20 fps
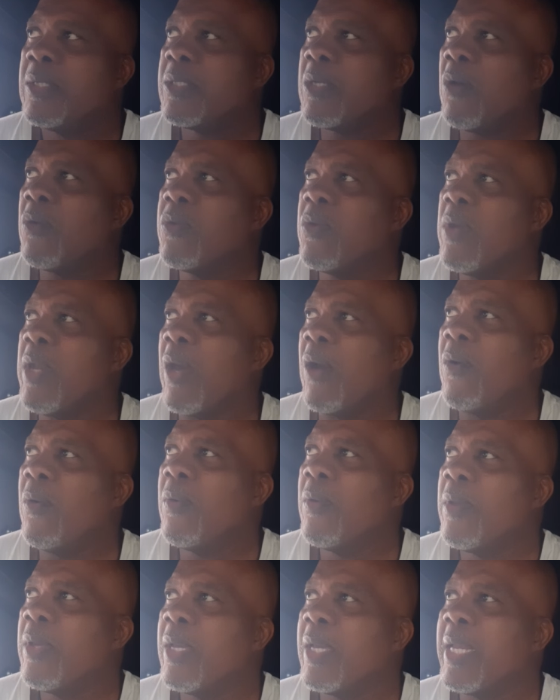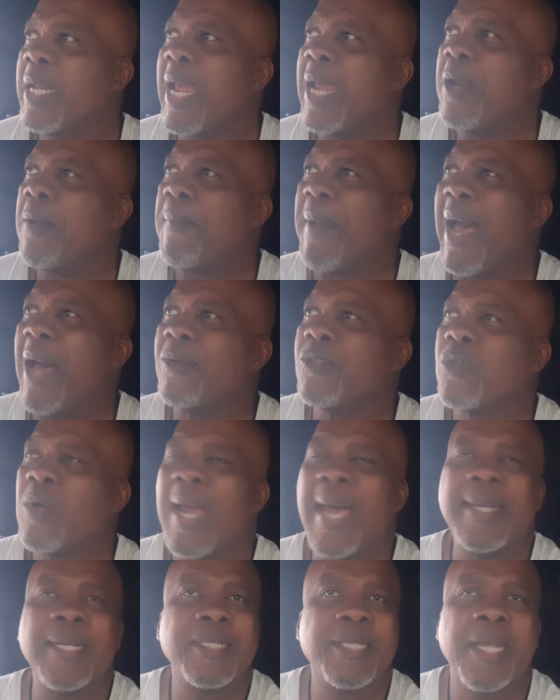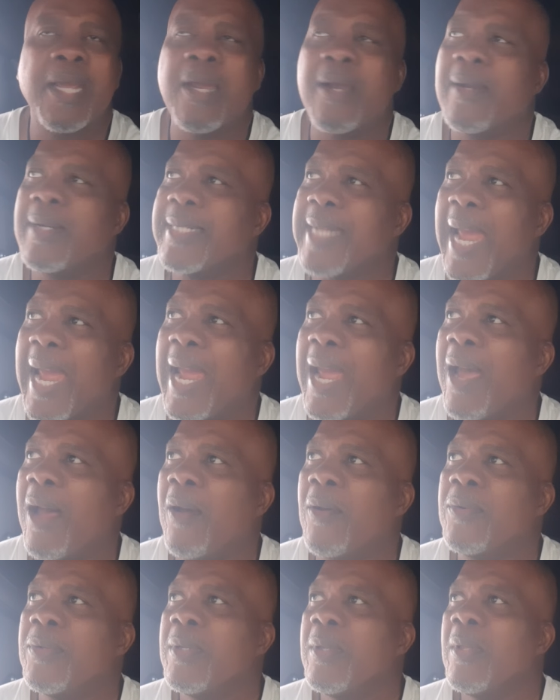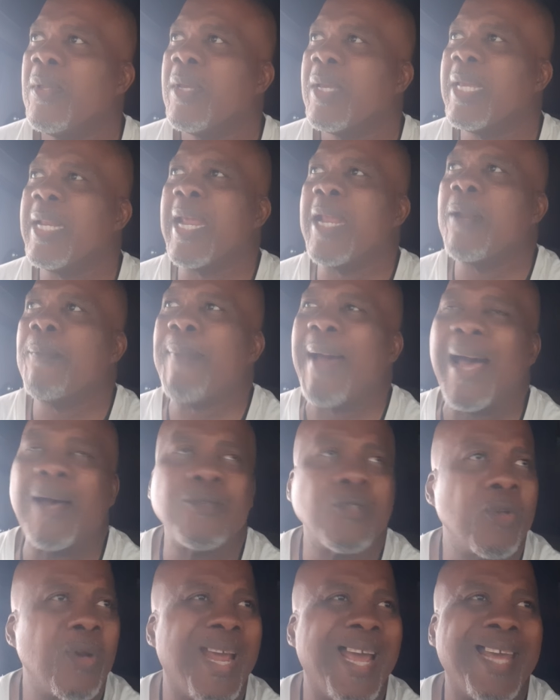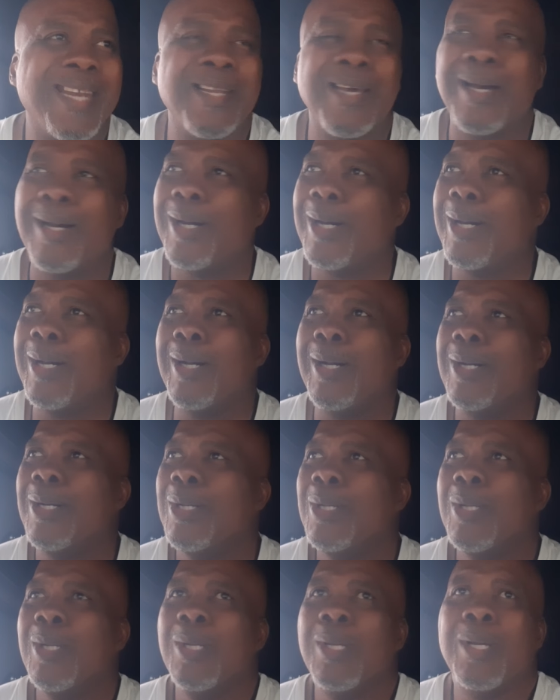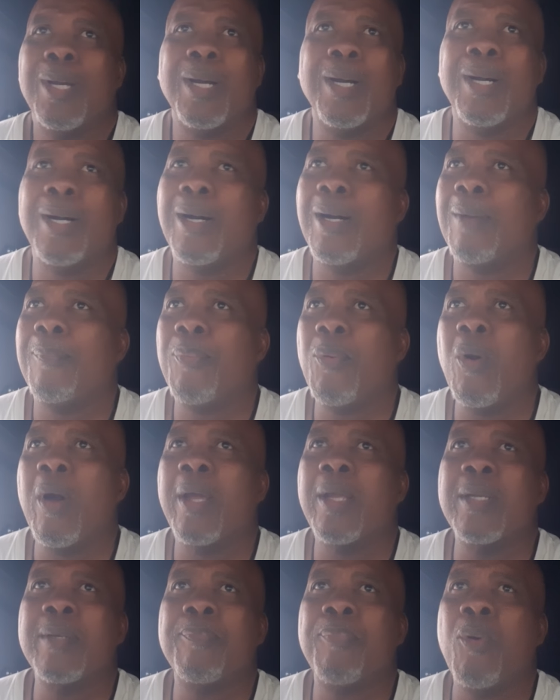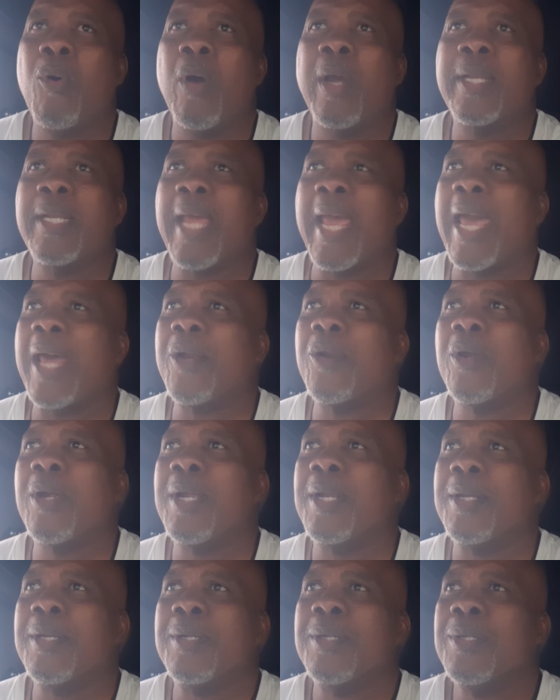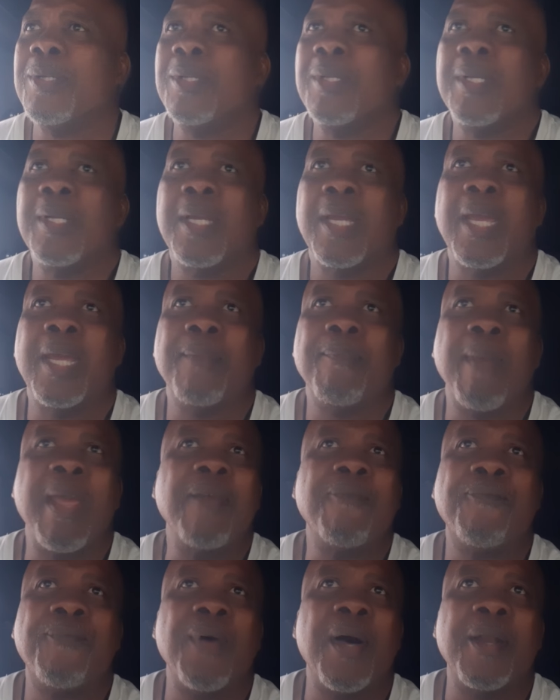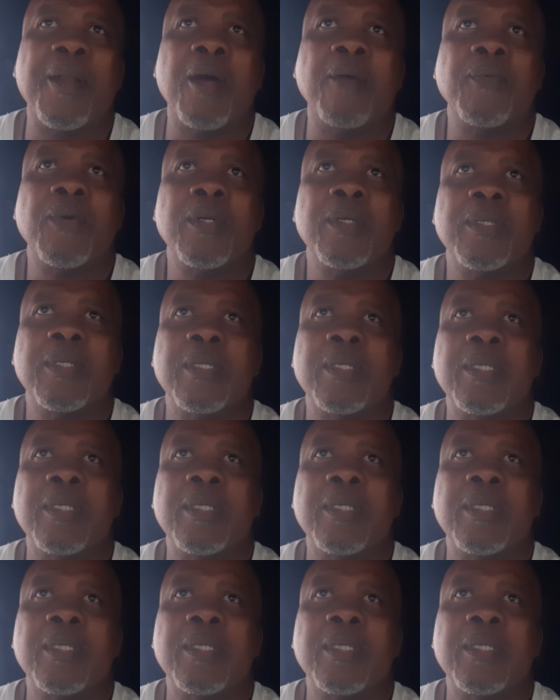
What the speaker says: So, you know, it ain't about trying to tear her down. It ain't about trying to point at her and make fun of her.